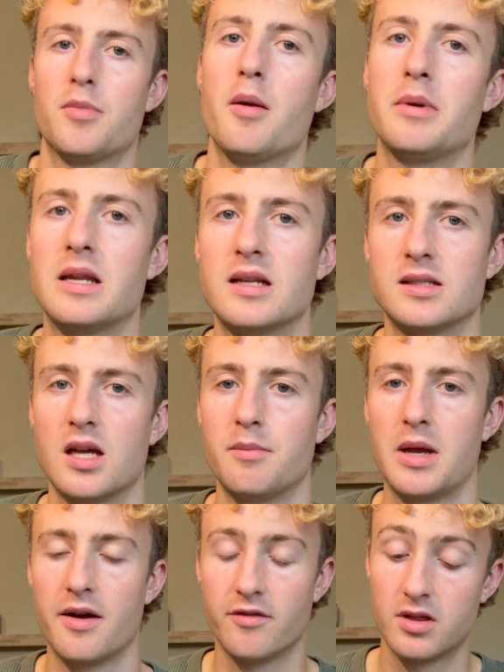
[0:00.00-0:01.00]
probably didn't tell
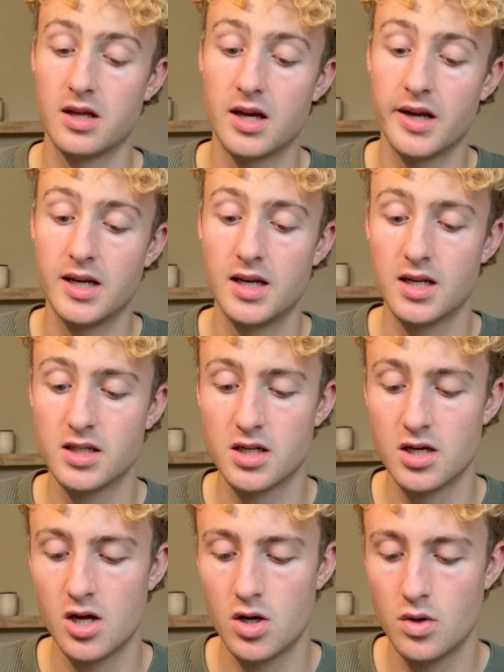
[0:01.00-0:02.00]
me everything I needed to
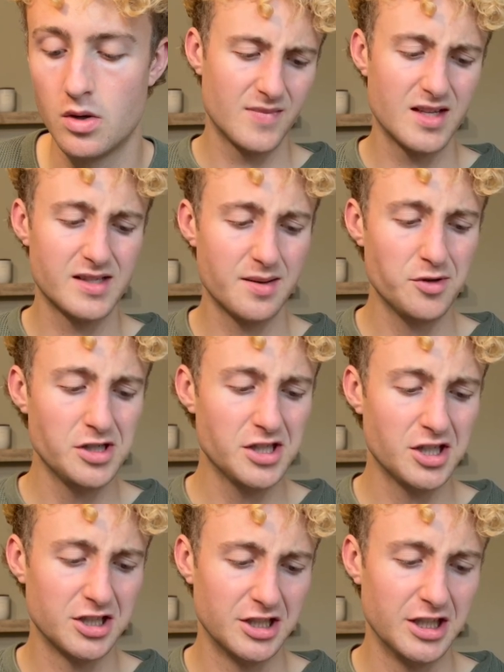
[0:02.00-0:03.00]
know. The summaries
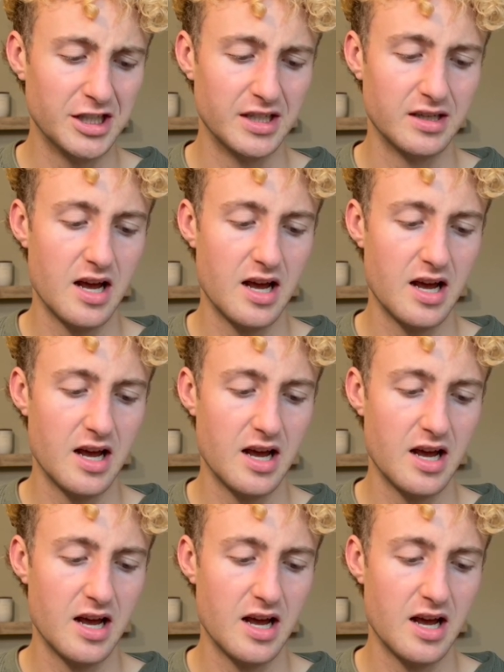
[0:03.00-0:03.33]
are good.